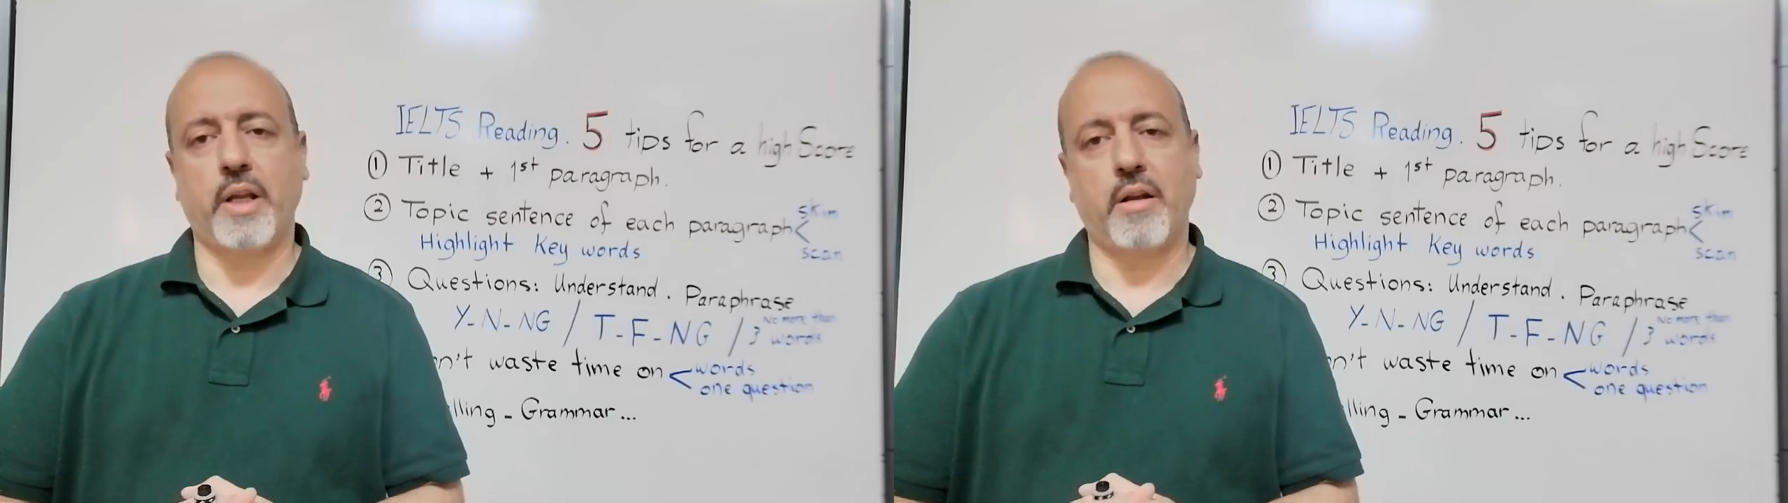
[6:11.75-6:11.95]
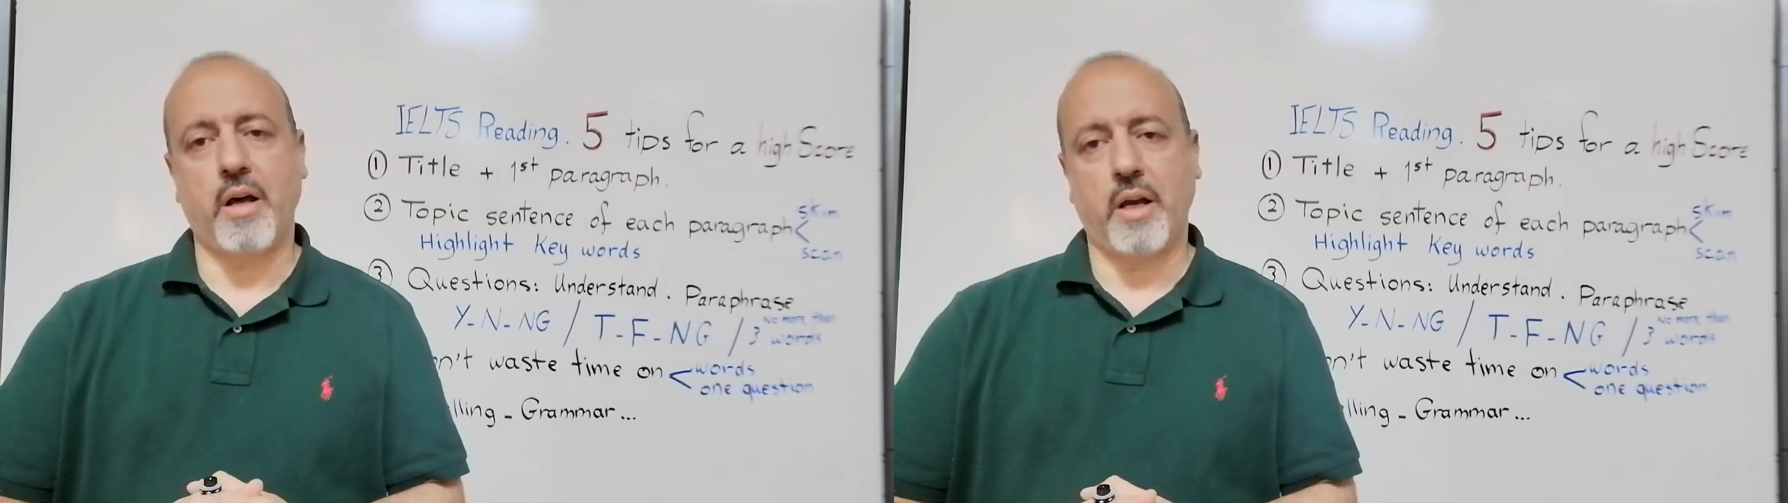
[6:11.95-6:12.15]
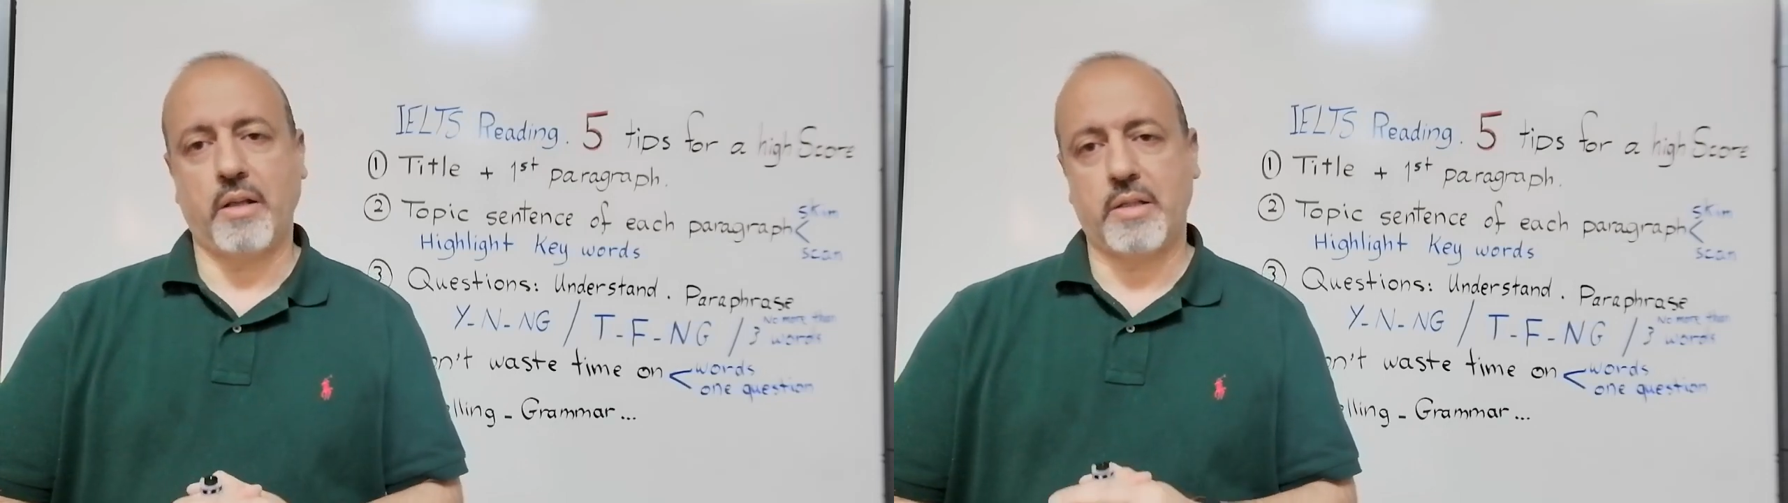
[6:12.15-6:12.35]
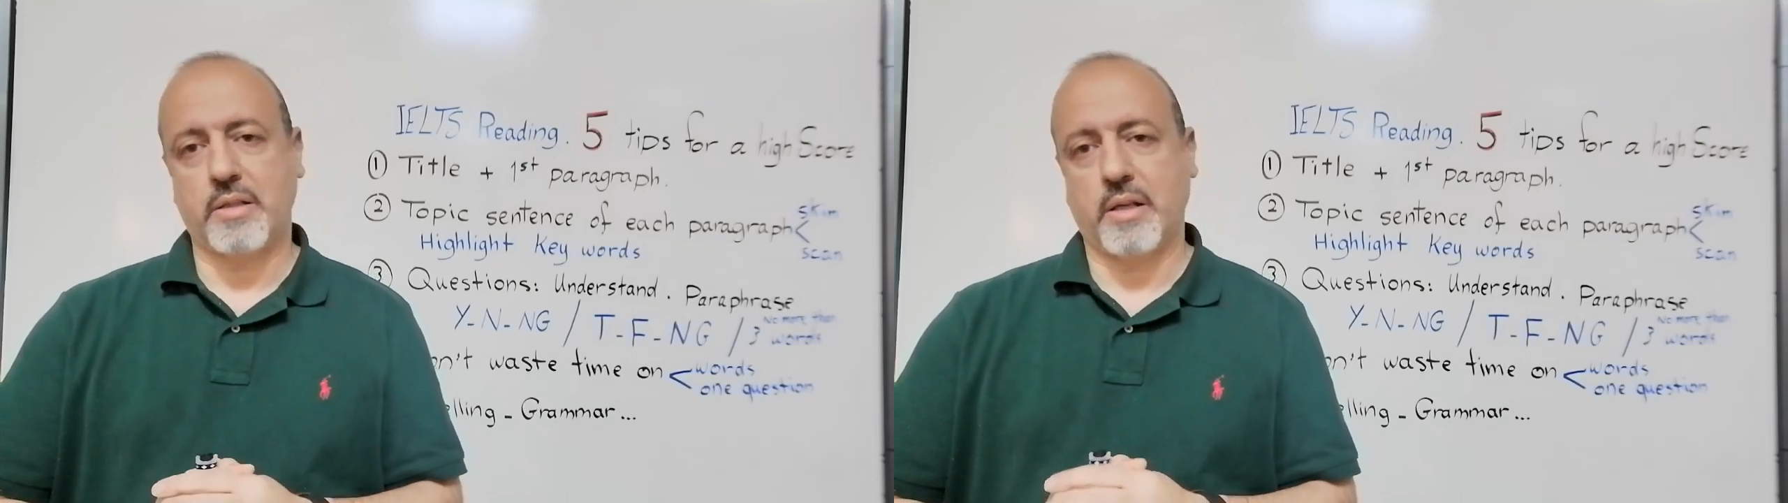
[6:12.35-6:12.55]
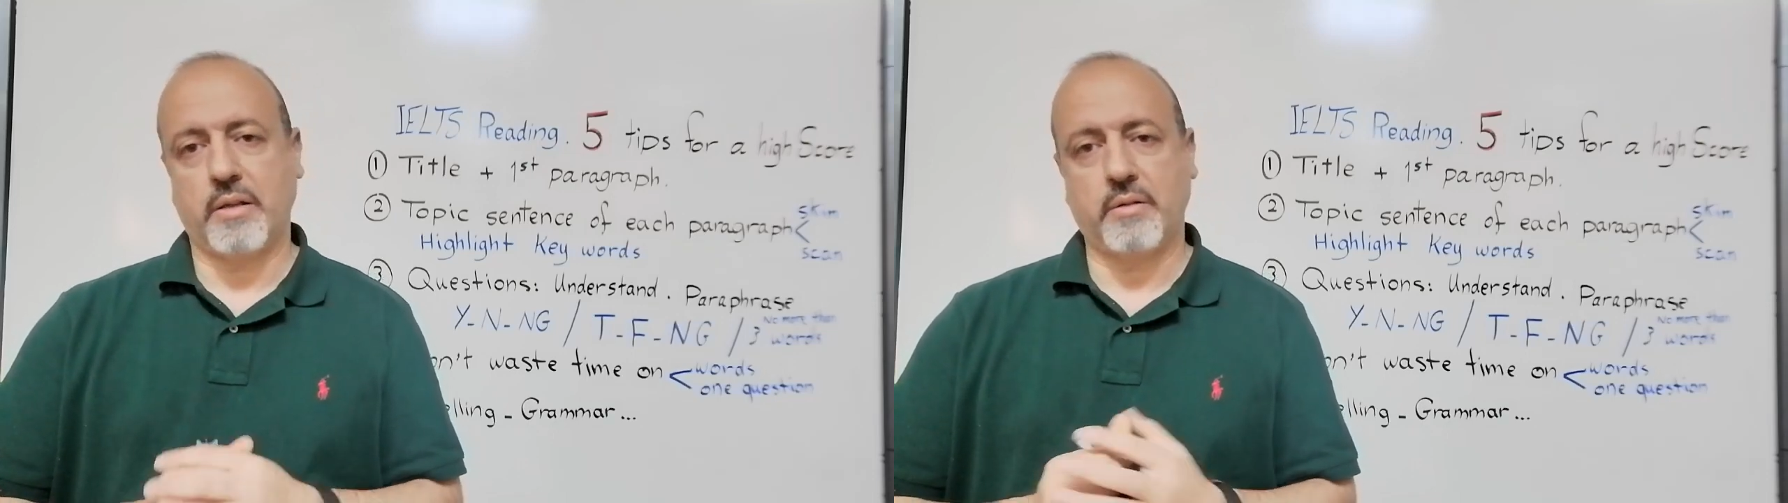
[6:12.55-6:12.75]
in
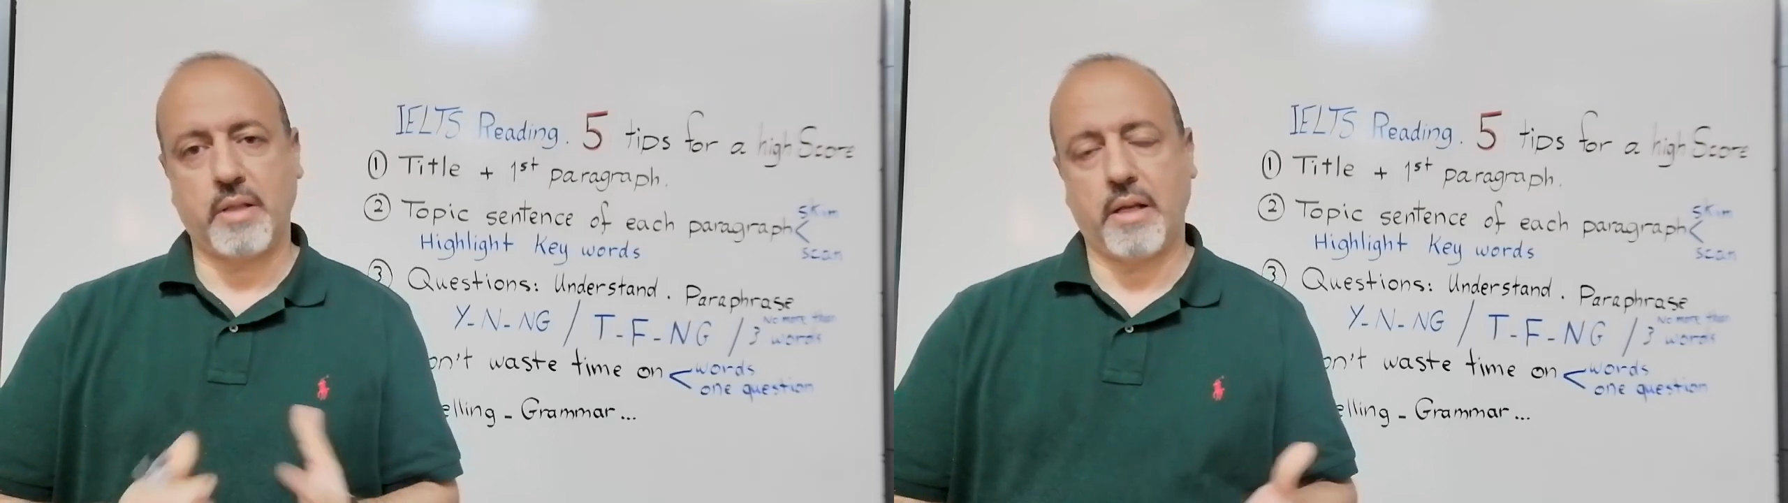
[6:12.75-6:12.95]
IELTS,